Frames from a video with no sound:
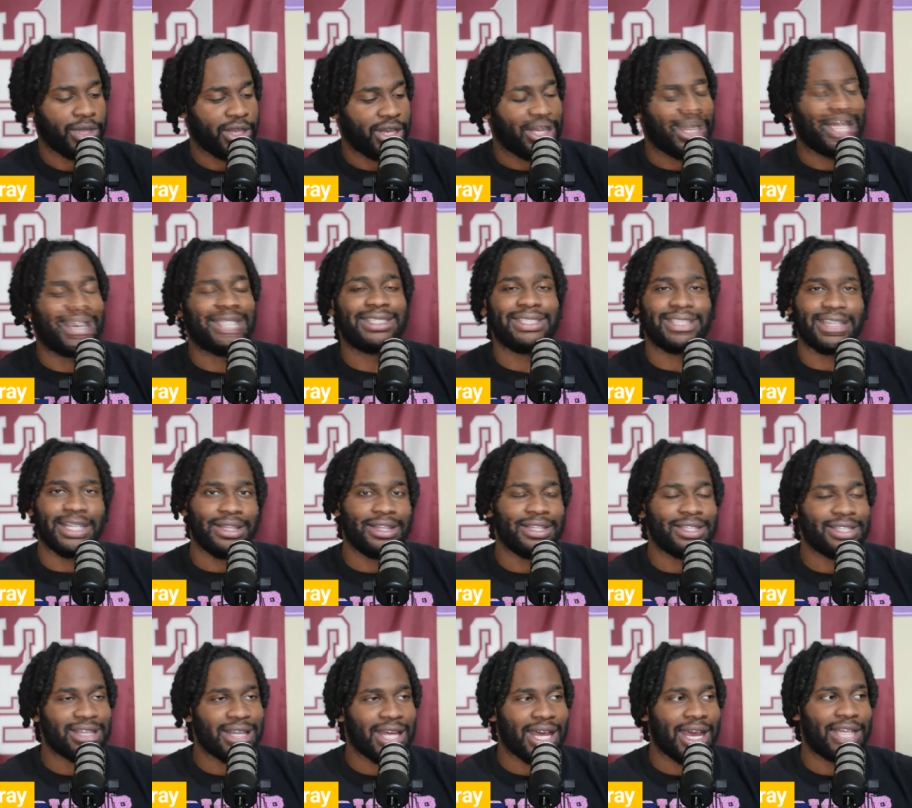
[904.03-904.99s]
And I said
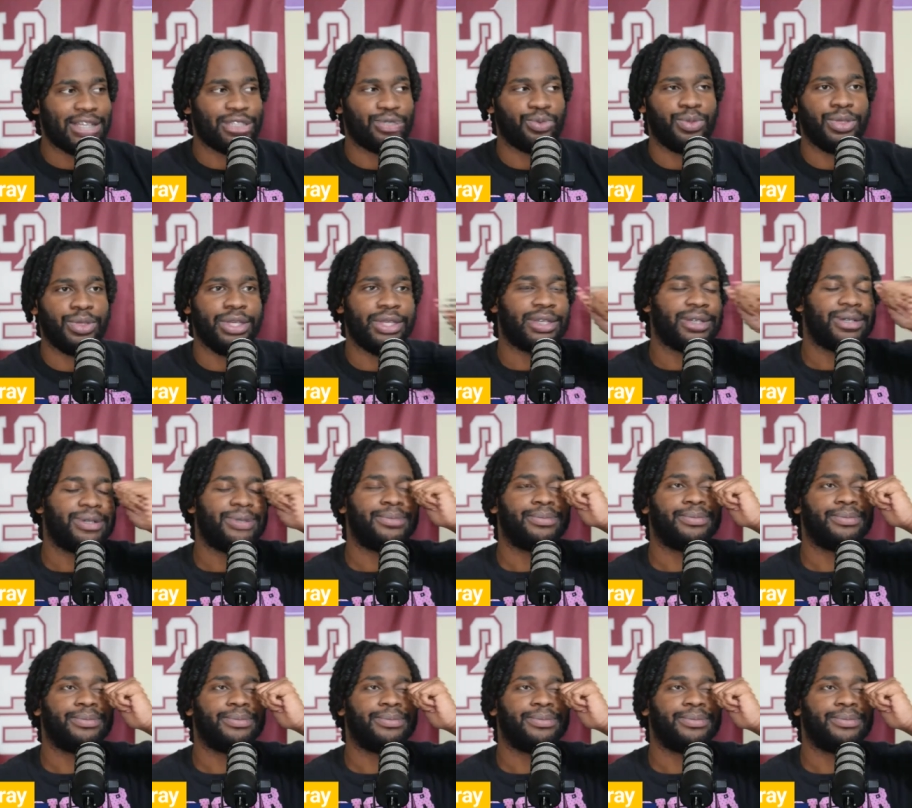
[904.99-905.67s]
this last week,